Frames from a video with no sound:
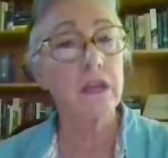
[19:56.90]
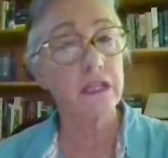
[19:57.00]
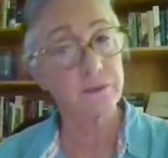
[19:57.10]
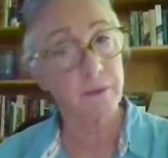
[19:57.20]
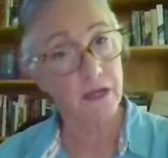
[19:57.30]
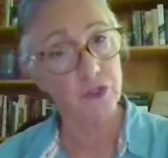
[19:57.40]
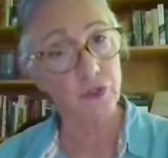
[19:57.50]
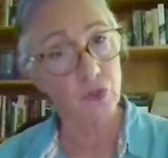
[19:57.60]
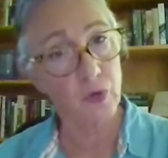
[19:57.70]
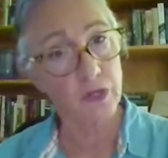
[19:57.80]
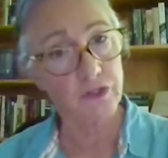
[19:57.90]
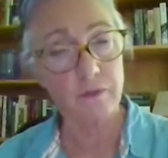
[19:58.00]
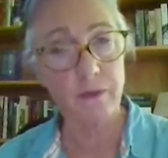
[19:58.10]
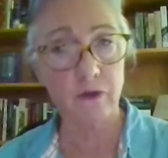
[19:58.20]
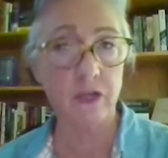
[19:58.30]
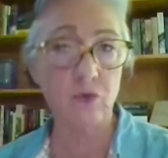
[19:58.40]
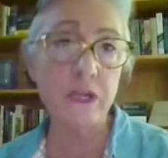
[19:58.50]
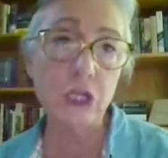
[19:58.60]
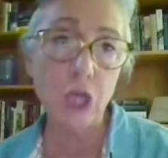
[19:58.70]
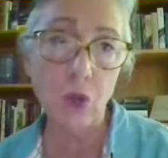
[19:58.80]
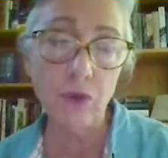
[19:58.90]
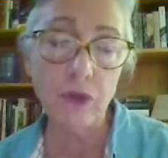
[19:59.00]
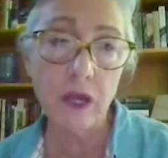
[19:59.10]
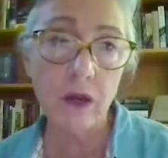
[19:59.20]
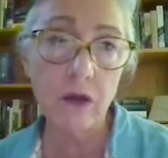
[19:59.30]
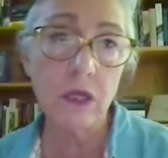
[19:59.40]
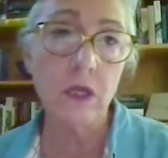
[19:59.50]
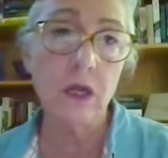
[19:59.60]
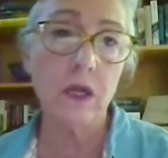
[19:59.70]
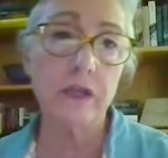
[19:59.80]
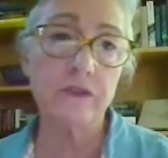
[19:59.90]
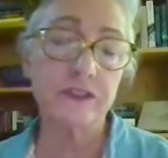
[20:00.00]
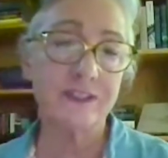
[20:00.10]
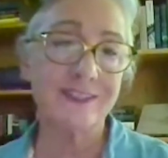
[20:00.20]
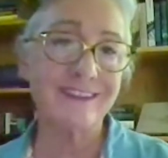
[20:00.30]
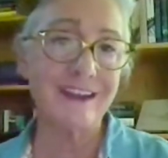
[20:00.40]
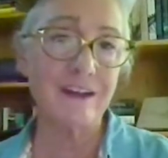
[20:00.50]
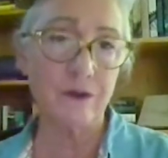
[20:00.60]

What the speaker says: that gets back to your question about can we go there and sustain